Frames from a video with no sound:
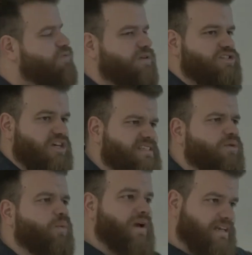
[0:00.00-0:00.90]
we'll assume it's the
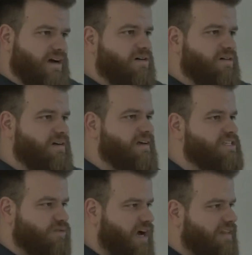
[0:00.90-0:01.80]
window.
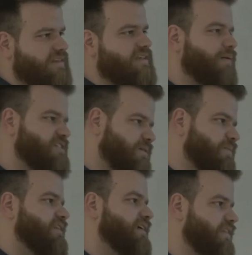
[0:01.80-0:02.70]
So not this object,
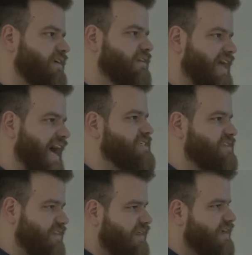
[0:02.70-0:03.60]
but the last
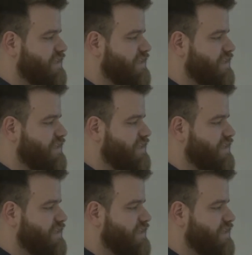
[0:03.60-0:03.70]
this